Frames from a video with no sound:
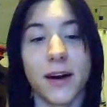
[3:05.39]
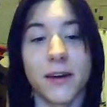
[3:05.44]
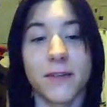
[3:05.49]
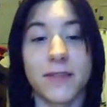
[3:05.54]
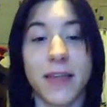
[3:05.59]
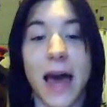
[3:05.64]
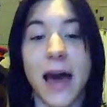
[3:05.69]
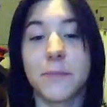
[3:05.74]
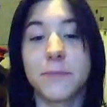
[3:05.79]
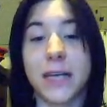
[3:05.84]

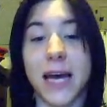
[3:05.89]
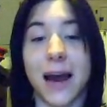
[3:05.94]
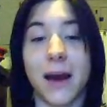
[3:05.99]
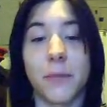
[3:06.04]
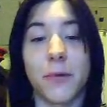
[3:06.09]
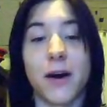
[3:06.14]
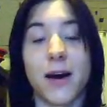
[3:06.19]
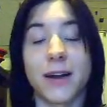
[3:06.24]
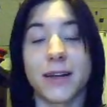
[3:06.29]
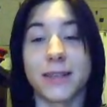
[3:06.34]
of the
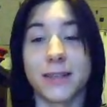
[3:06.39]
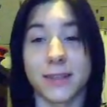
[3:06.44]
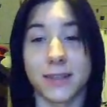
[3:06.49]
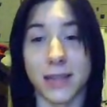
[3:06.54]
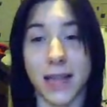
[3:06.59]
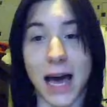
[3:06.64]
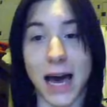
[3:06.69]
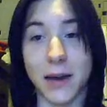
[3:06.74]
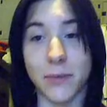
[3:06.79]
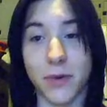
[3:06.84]
Heptameron in
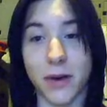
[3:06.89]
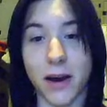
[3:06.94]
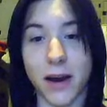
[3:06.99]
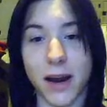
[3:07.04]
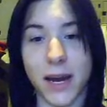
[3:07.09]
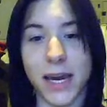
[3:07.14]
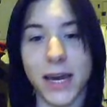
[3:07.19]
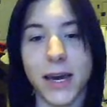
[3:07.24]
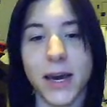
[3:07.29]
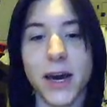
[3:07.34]
his
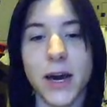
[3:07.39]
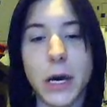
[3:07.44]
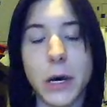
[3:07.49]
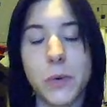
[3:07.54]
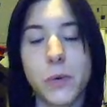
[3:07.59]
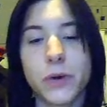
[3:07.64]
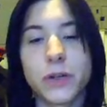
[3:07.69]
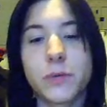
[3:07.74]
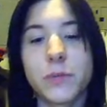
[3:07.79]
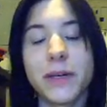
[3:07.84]
library,
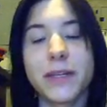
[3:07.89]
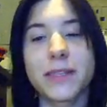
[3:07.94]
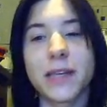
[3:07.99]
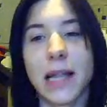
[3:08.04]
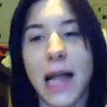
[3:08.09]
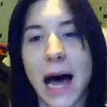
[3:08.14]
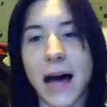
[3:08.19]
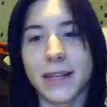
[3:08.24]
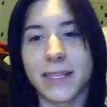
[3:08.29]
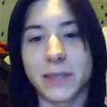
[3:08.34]
which means
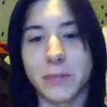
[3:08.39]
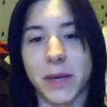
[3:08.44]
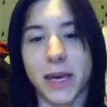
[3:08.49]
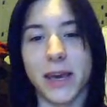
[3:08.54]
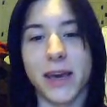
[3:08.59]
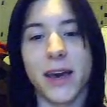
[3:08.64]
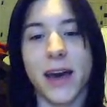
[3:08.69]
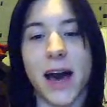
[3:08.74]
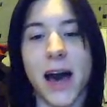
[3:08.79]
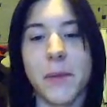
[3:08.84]
a lot to me.